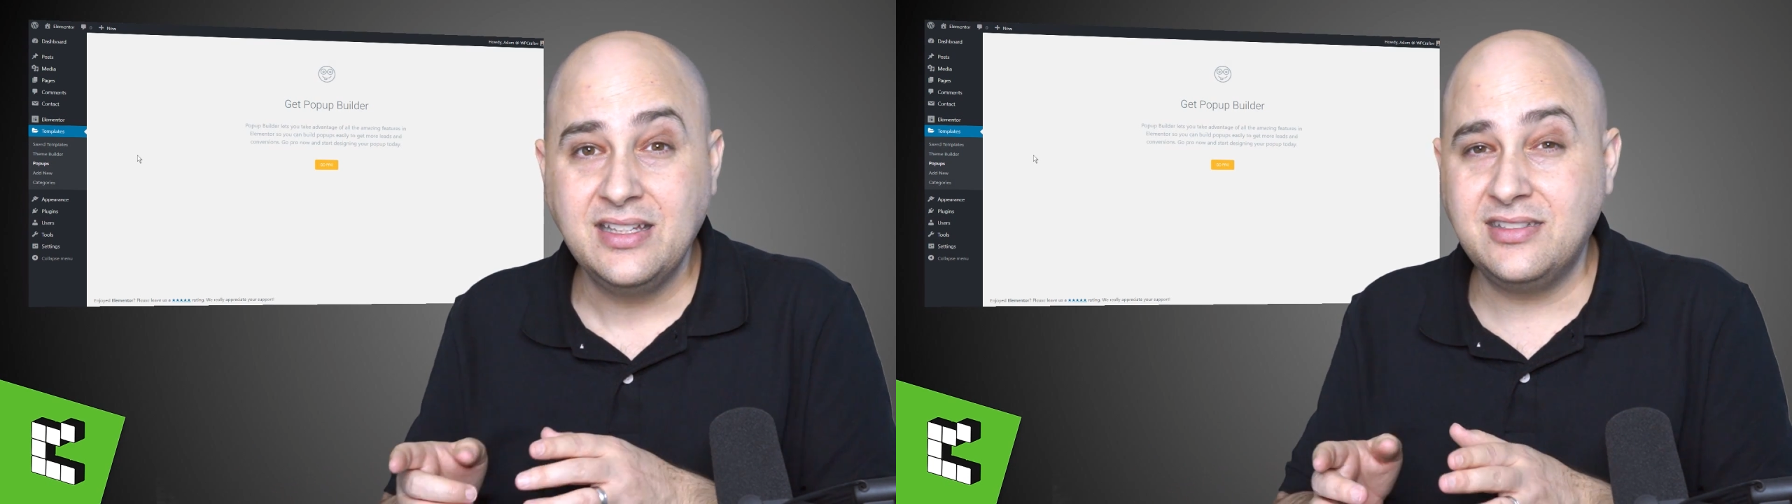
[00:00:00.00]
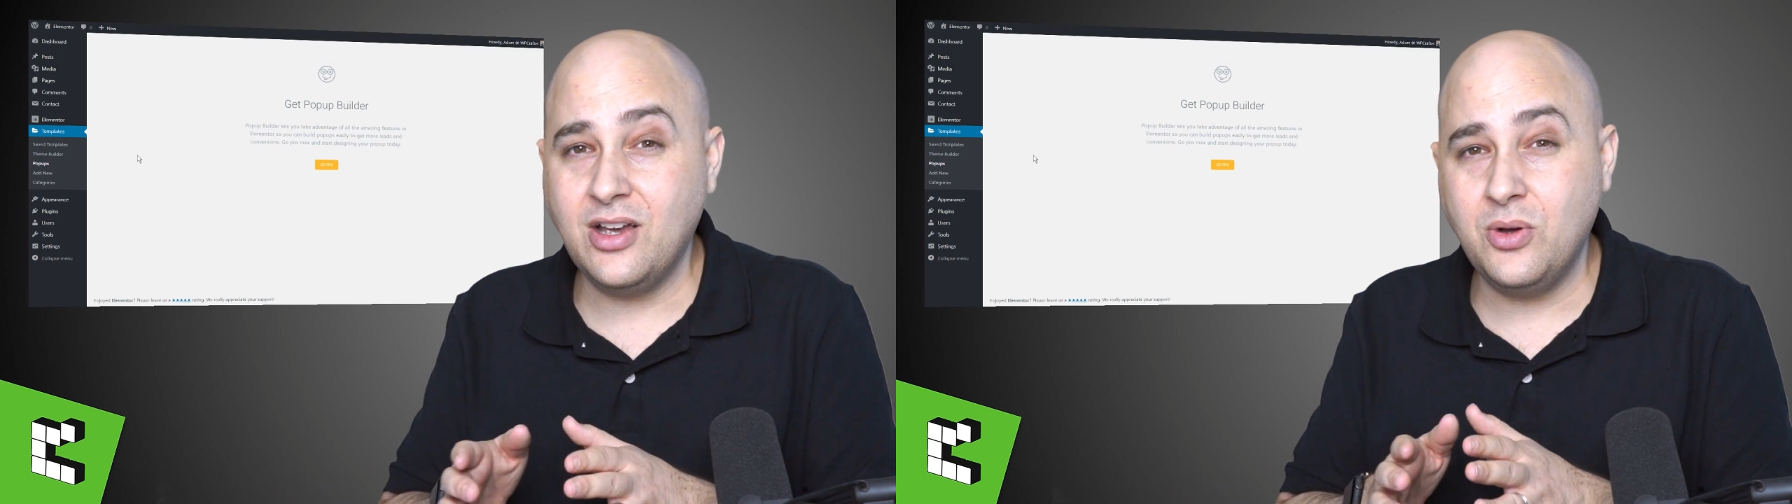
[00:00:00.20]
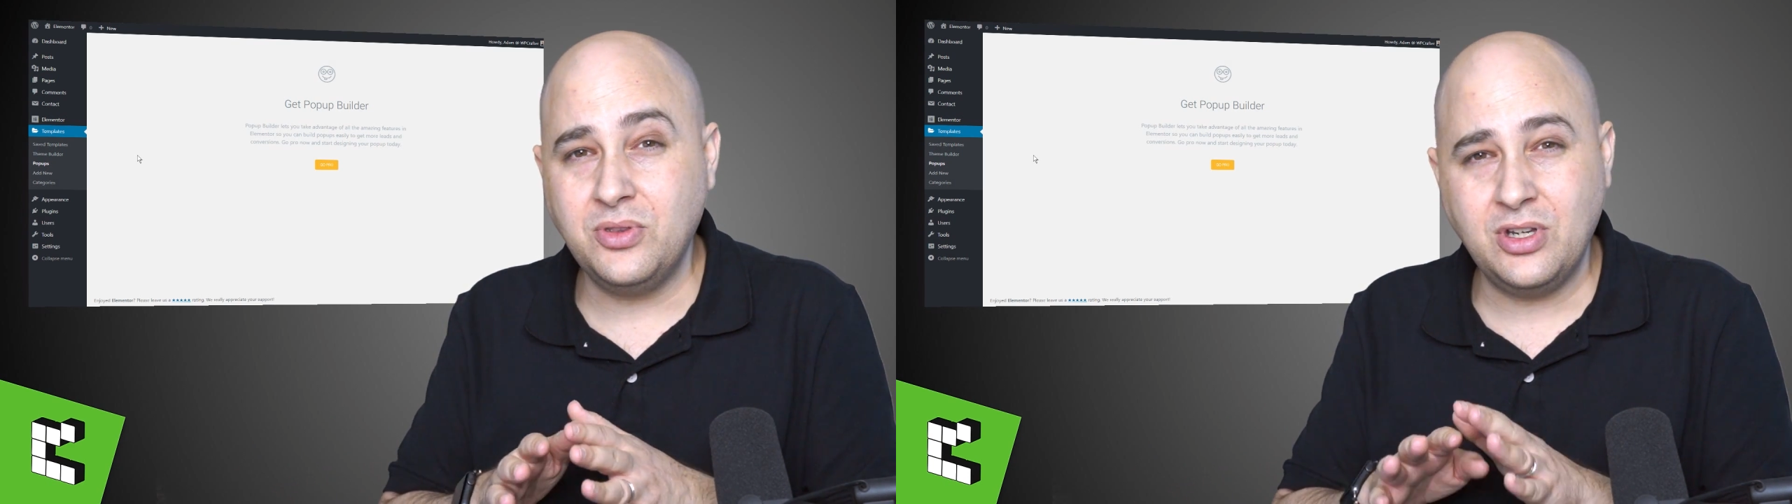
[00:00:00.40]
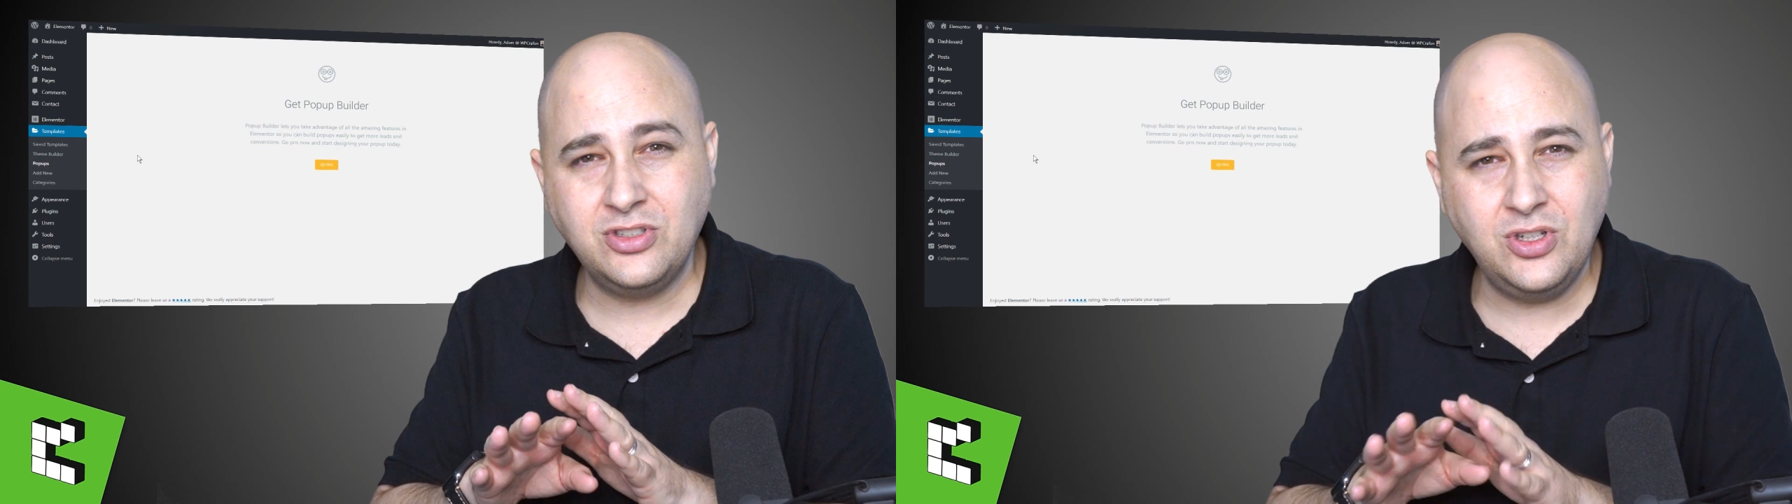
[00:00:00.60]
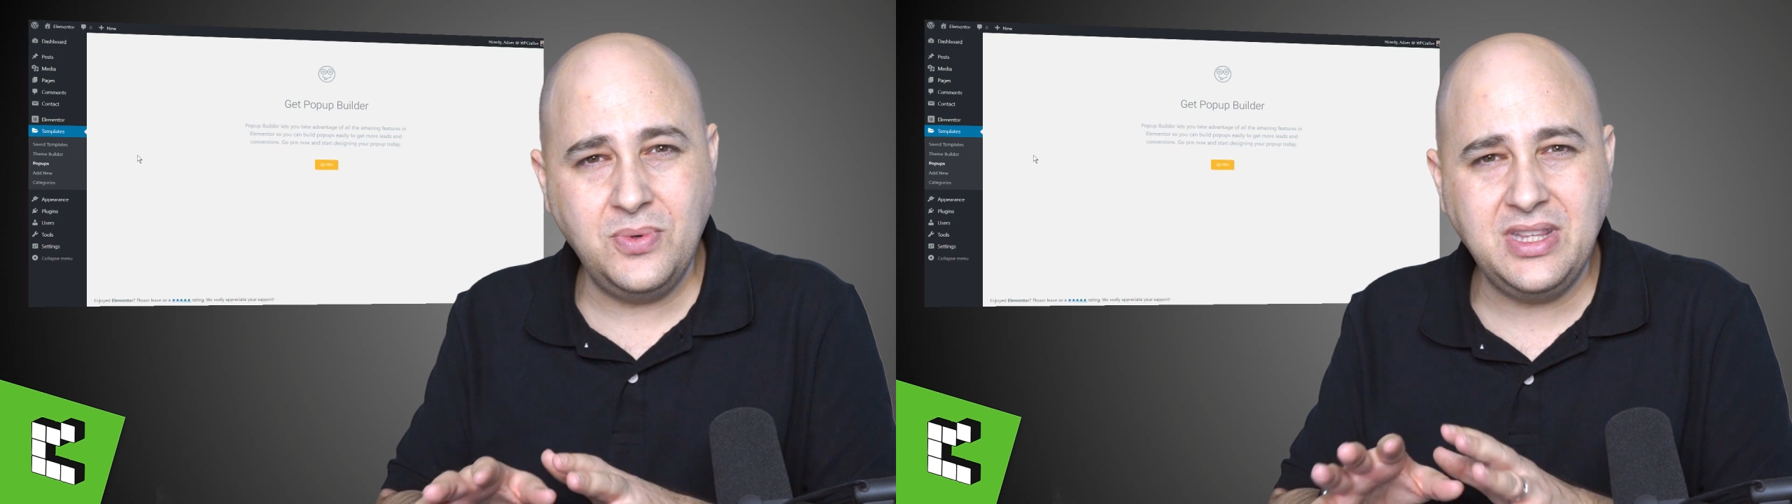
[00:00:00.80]
So
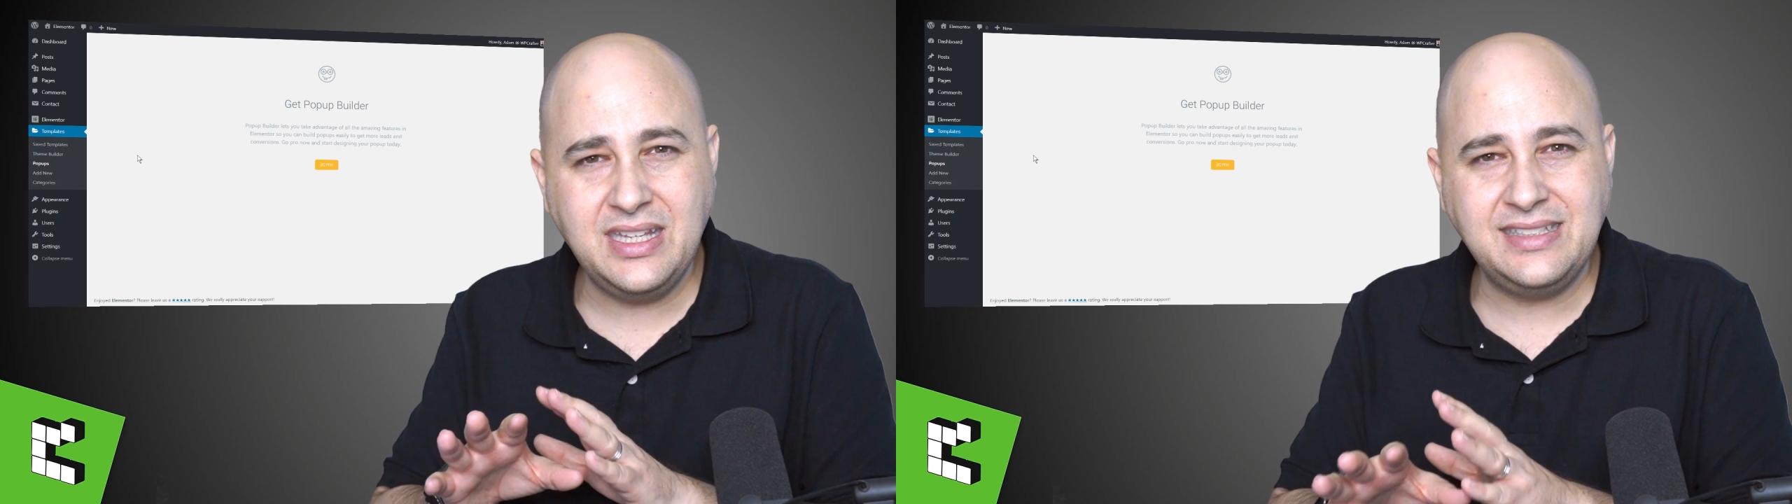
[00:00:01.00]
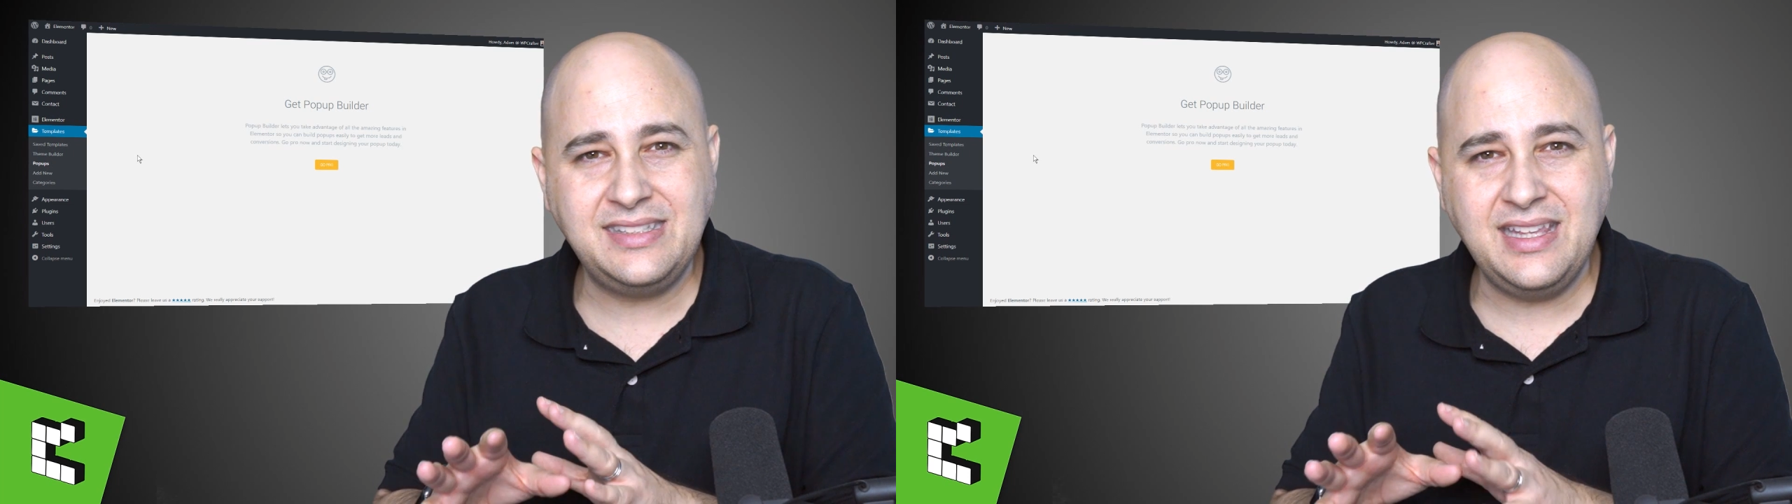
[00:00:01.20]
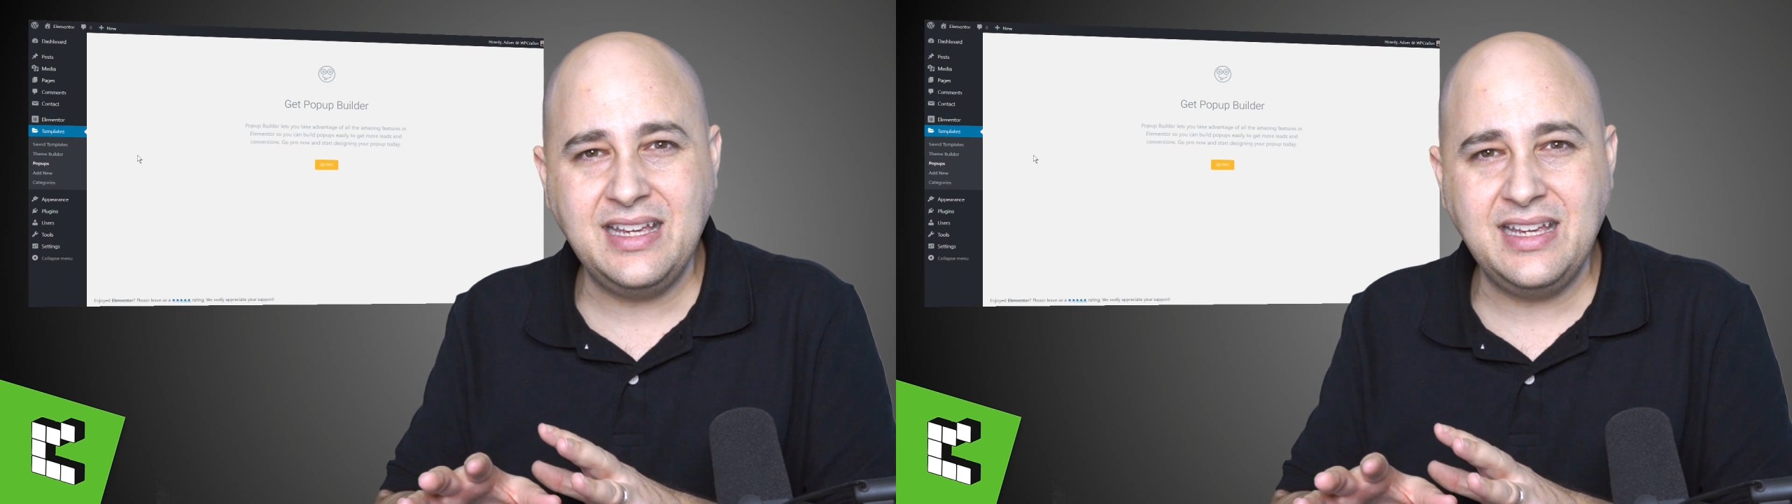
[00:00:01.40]
they're doing these